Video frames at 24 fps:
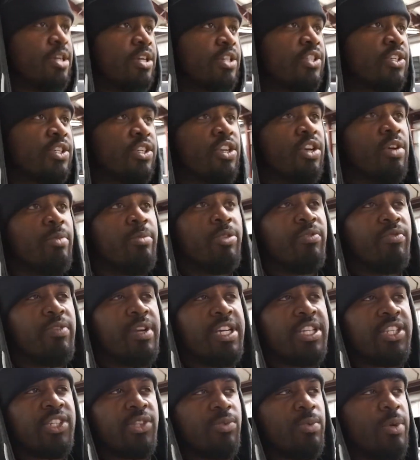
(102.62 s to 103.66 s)
Sonoma
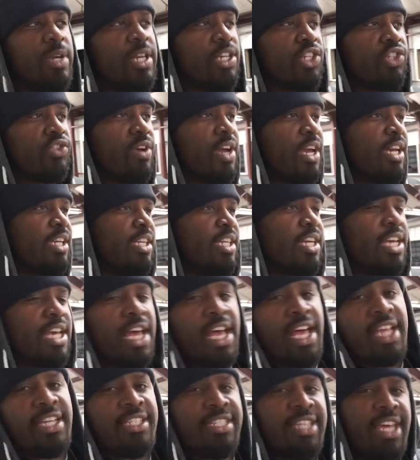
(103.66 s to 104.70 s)
Raceway trying to
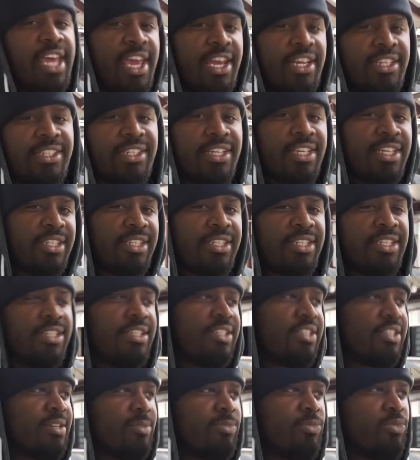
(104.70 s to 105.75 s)
contact us in
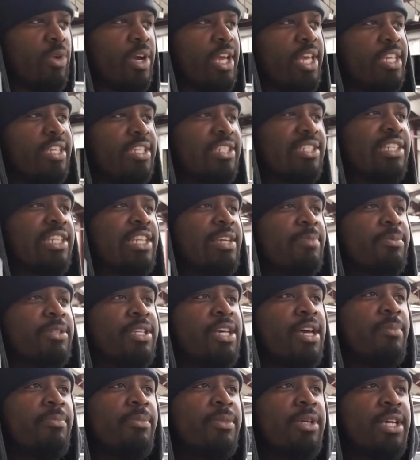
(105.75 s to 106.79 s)
some way, slipped
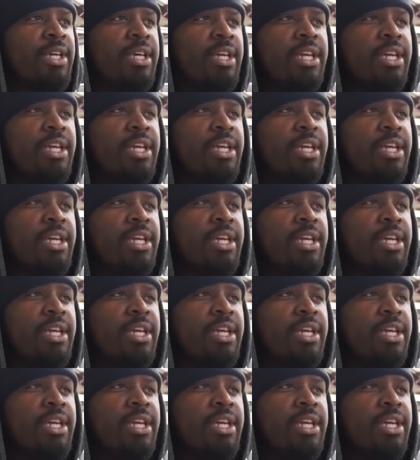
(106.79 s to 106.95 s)
up